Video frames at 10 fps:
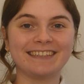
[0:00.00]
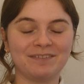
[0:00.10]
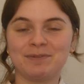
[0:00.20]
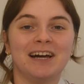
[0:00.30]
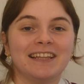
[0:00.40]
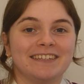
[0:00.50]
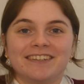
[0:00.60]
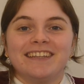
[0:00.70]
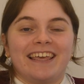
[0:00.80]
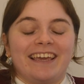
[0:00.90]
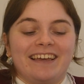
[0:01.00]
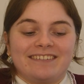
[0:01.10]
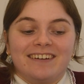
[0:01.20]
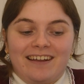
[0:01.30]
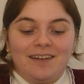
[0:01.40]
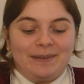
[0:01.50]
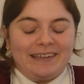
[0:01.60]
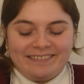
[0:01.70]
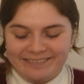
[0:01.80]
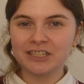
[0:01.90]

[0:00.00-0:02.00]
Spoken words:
I'm a garlic girly. I can't help it.